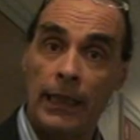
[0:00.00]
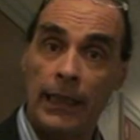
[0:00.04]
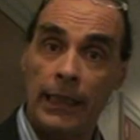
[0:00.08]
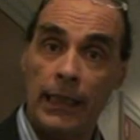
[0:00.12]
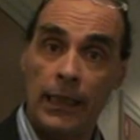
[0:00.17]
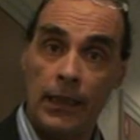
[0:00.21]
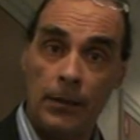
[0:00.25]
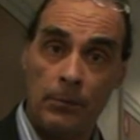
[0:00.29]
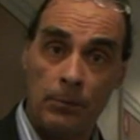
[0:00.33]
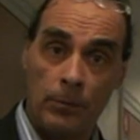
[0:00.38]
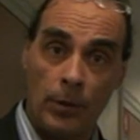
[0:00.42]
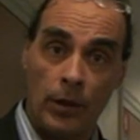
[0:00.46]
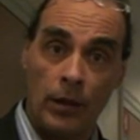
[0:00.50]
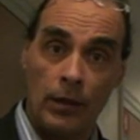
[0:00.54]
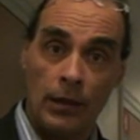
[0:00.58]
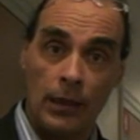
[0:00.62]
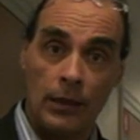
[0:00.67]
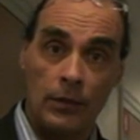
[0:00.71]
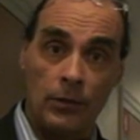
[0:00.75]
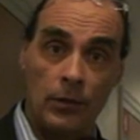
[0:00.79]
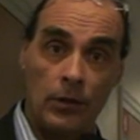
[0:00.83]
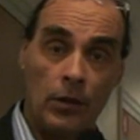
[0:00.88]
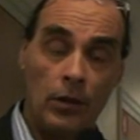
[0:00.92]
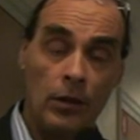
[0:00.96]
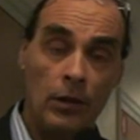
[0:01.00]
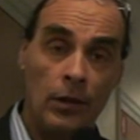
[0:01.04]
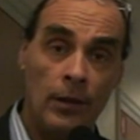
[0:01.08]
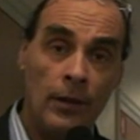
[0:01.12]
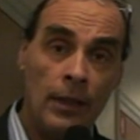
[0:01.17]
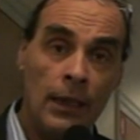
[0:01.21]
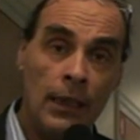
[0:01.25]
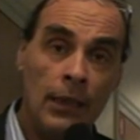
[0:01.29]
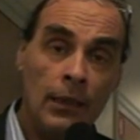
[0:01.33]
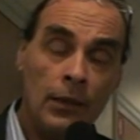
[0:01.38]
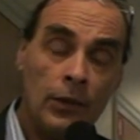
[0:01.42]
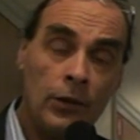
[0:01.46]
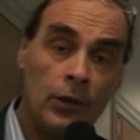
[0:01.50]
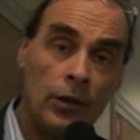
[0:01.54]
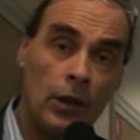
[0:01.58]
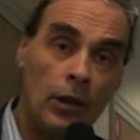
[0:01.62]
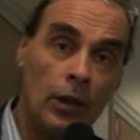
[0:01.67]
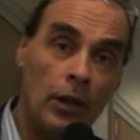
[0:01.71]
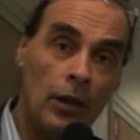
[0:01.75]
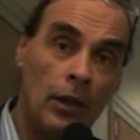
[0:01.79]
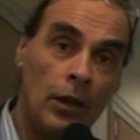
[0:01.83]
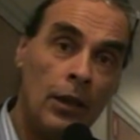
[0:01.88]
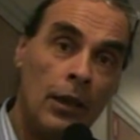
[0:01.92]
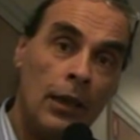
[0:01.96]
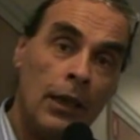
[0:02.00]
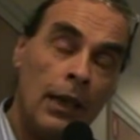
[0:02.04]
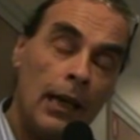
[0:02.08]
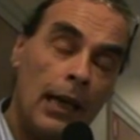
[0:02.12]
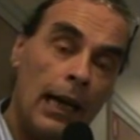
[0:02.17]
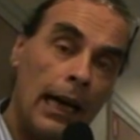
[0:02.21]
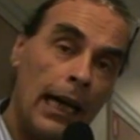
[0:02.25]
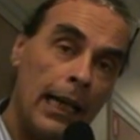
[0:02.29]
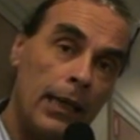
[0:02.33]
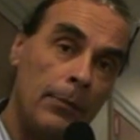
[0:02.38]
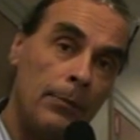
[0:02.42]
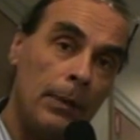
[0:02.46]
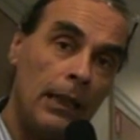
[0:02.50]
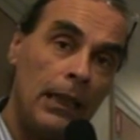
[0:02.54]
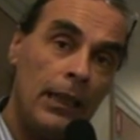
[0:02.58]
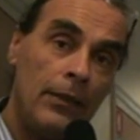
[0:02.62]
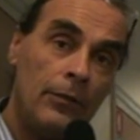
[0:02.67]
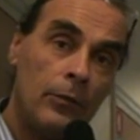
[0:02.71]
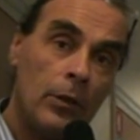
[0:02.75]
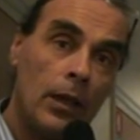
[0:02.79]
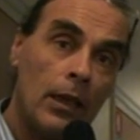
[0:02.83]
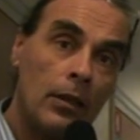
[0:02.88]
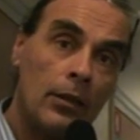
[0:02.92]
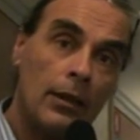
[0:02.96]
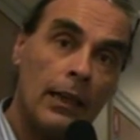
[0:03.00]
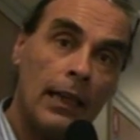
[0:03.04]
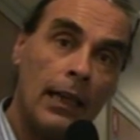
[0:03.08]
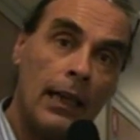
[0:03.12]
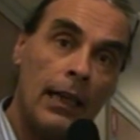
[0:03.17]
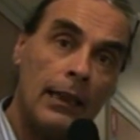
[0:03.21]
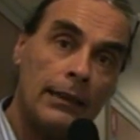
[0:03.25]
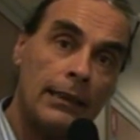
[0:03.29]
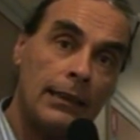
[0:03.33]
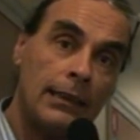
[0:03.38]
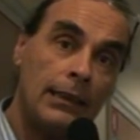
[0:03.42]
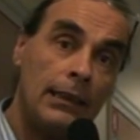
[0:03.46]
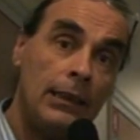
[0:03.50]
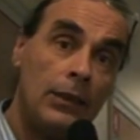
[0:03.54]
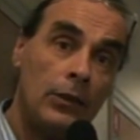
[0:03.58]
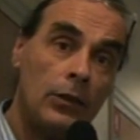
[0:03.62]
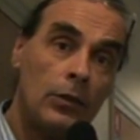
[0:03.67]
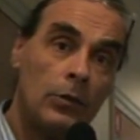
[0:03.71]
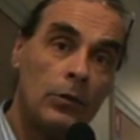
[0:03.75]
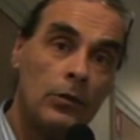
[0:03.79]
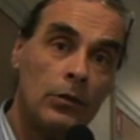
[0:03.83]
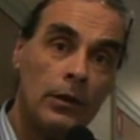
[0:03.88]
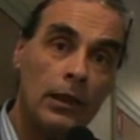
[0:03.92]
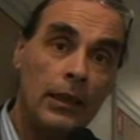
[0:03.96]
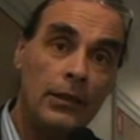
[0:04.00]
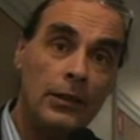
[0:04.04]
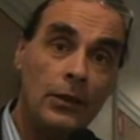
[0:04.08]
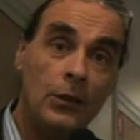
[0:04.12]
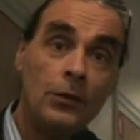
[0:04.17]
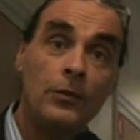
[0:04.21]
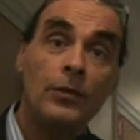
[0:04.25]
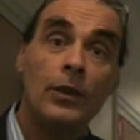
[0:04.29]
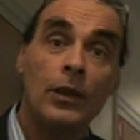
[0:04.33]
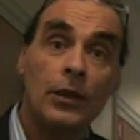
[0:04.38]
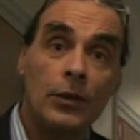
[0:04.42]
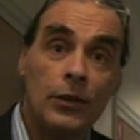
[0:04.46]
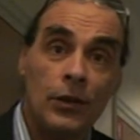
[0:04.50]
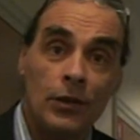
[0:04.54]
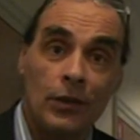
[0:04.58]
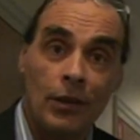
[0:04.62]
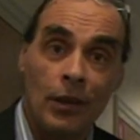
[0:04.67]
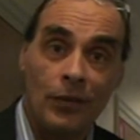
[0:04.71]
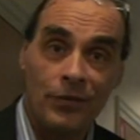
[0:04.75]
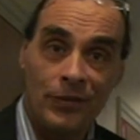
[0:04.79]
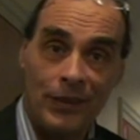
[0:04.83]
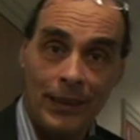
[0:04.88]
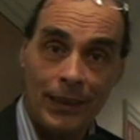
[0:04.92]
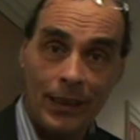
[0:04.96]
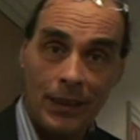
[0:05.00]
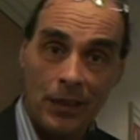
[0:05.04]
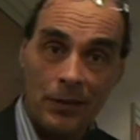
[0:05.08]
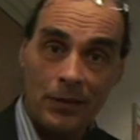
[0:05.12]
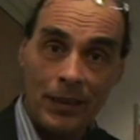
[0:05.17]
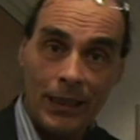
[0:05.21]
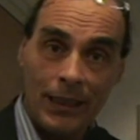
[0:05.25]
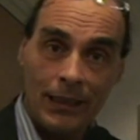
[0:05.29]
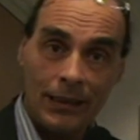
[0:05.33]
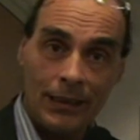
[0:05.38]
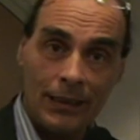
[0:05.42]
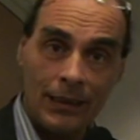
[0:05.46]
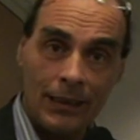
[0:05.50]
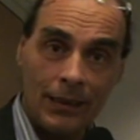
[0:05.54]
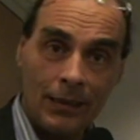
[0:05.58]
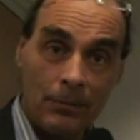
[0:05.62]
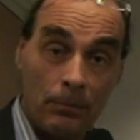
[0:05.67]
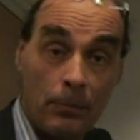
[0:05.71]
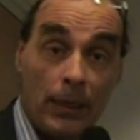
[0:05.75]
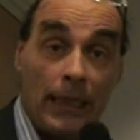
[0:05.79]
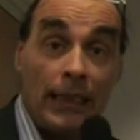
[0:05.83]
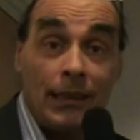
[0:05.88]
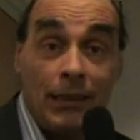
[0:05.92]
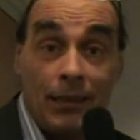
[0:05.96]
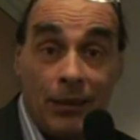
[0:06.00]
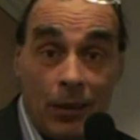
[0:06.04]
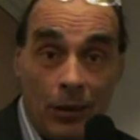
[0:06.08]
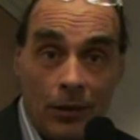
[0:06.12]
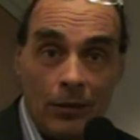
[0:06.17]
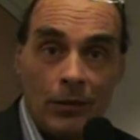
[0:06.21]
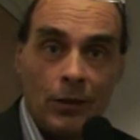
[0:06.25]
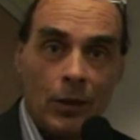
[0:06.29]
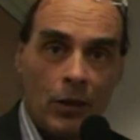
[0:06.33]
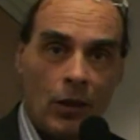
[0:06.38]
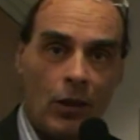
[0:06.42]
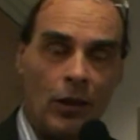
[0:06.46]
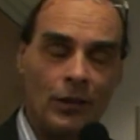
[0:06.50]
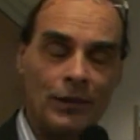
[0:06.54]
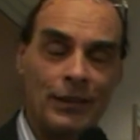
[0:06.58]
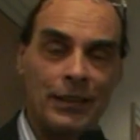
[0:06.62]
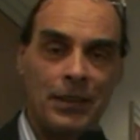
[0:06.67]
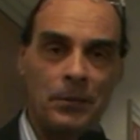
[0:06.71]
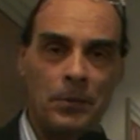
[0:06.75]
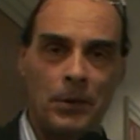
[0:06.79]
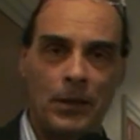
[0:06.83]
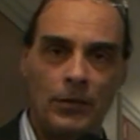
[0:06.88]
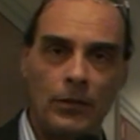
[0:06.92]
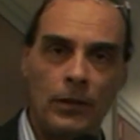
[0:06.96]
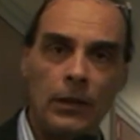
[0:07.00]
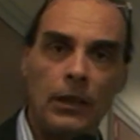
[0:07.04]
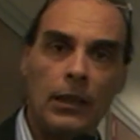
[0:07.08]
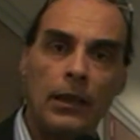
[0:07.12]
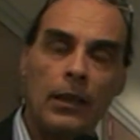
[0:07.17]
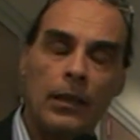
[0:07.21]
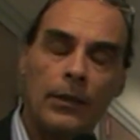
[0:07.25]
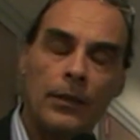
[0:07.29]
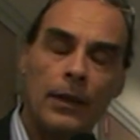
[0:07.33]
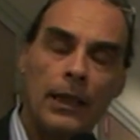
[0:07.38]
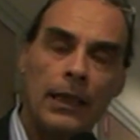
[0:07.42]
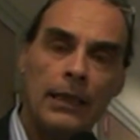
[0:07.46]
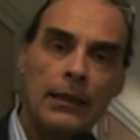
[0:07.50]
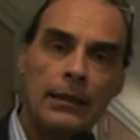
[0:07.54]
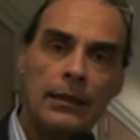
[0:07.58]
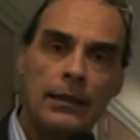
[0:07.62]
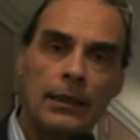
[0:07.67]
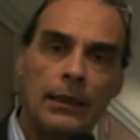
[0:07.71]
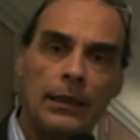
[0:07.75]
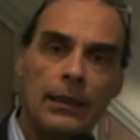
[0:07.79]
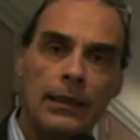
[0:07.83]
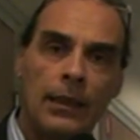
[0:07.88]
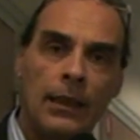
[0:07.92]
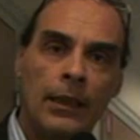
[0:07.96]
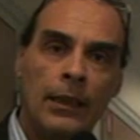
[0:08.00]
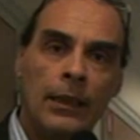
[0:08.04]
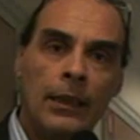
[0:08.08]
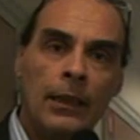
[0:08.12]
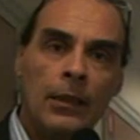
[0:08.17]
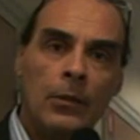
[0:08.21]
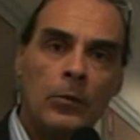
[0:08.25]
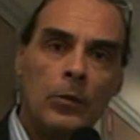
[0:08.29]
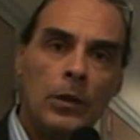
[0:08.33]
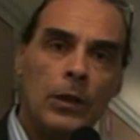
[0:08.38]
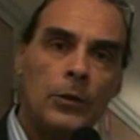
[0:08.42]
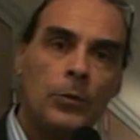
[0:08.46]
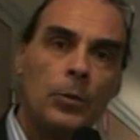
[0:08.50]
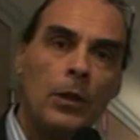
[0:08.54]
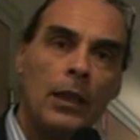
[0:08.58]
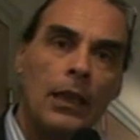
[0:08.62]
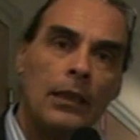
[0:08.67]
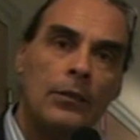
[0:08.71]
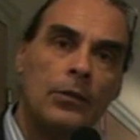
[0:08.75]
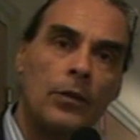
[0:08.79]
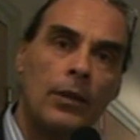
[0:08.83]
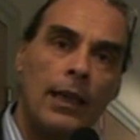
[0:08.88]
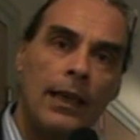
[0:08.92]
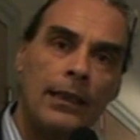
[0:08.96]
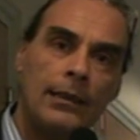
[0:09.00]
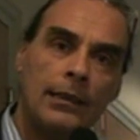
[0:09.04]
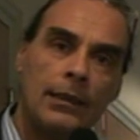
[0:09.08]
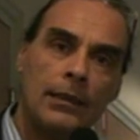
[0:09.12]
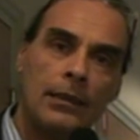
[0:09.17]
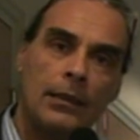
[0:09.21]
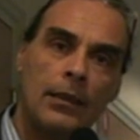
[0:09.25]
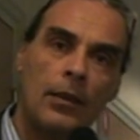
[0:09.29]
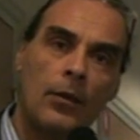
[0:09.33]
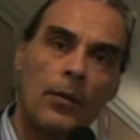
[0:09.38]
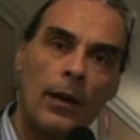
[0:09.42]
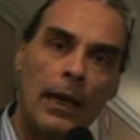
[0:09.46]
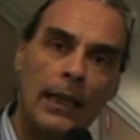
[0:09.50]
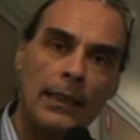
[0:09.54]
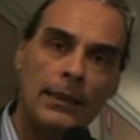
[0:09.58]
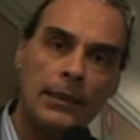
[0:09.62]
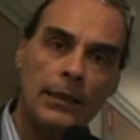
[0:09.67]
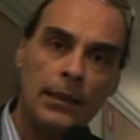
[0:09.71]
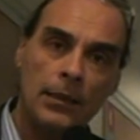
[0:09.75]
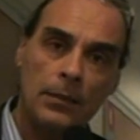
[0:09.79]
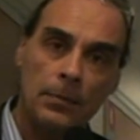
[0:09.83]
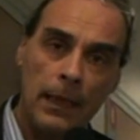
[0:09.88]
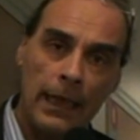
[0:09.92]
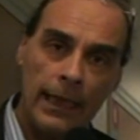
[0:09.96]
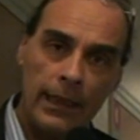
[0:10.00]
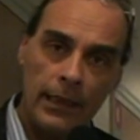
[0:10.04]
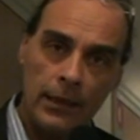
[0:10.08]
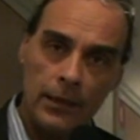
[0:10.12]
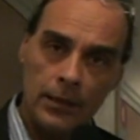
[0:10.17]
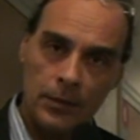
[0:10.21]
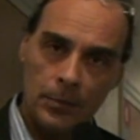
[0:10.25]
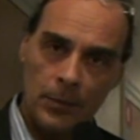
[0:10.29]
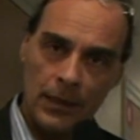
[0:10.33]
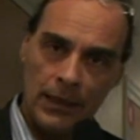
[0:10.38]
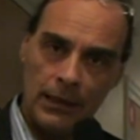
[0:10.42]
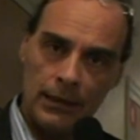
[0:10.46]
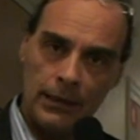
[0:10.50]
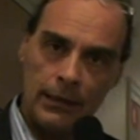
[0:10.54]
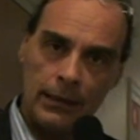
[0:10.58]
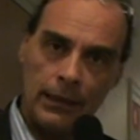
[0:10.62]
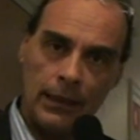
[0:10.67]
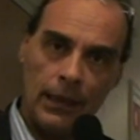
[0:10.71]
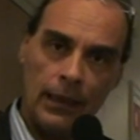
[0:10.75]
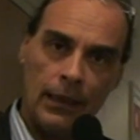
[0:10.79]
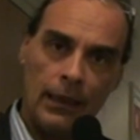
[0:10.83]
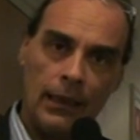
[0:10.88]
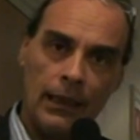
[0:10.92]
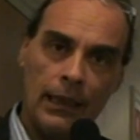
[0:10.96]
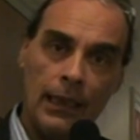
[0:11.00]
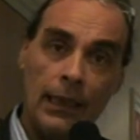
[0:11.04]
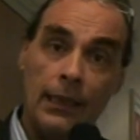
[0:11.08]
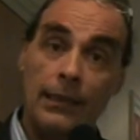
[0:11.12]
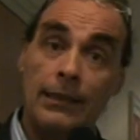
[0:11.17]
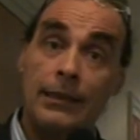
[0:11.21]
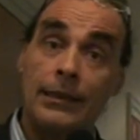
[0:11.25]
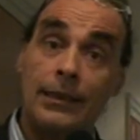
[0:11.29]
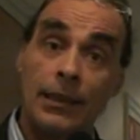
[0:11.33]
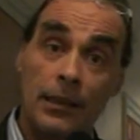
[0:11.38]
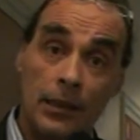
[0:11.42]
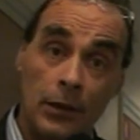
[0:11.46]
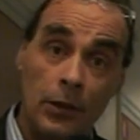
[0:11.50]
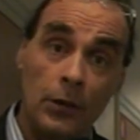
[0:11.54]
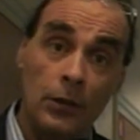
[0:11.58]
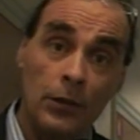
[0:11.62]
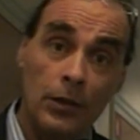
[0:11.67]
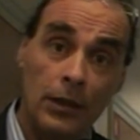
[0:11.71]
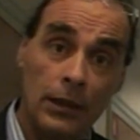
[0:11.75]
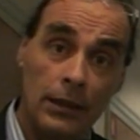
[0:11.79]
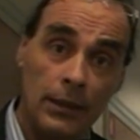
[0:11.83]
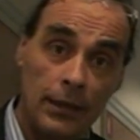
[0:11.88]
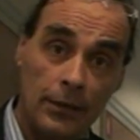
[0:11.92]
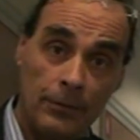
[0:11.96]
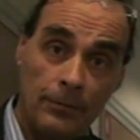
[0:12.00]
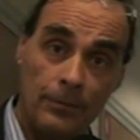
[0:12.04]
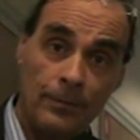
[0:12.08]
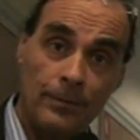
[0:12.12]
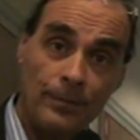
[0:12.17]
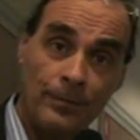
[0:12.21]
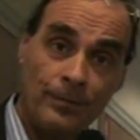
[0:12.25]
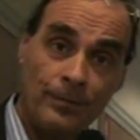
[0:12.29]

play an important role. So I believe we are going to see soon a new version of EagleRacing based on the concept of EagleRacing, which will address crisis management uh, and security.